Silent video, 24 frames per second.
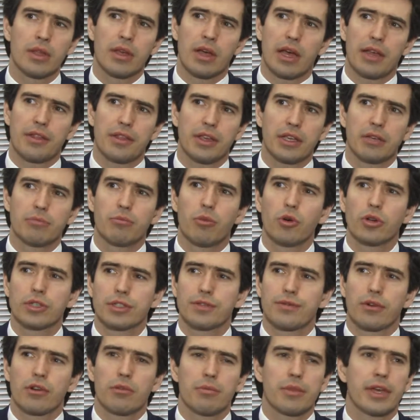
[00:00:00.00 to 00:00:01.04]
I think both
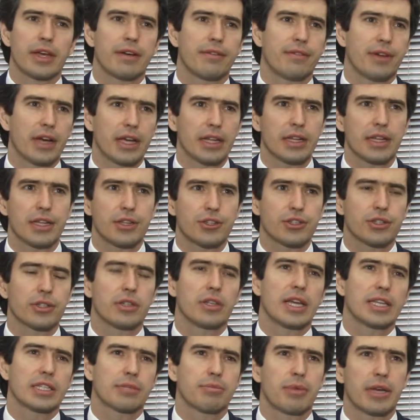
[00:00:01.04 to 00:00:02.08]
from the
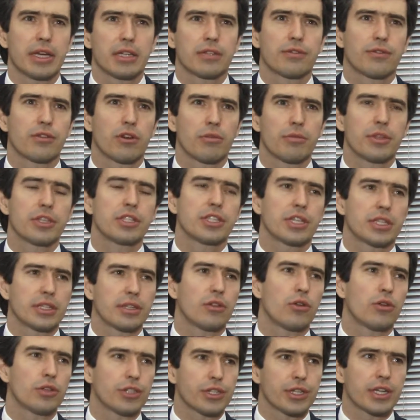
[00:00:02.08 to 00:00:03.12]
financial aspect, from the
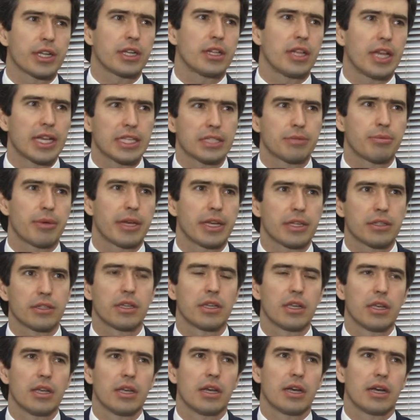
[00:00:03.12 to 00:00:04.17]
technological aspect,
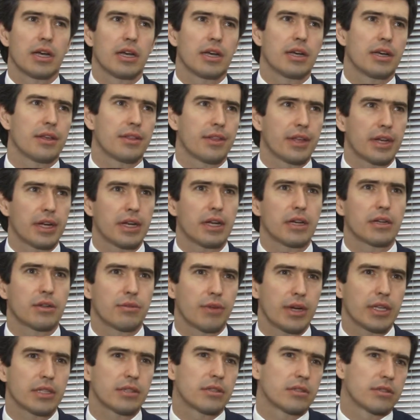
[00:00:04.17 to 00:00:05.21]
there are
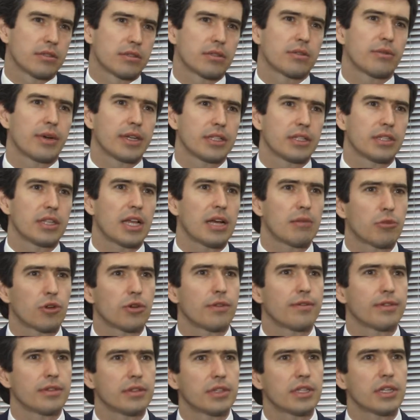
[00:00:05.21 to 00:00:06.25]
quite a number
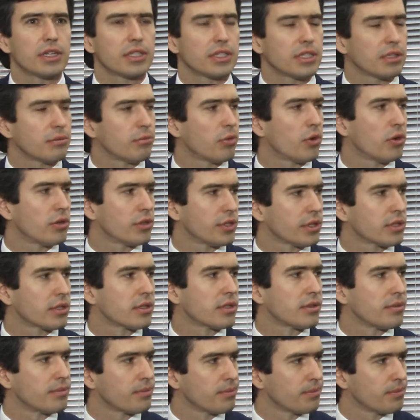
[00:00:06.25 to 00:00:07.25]
of interesting projects.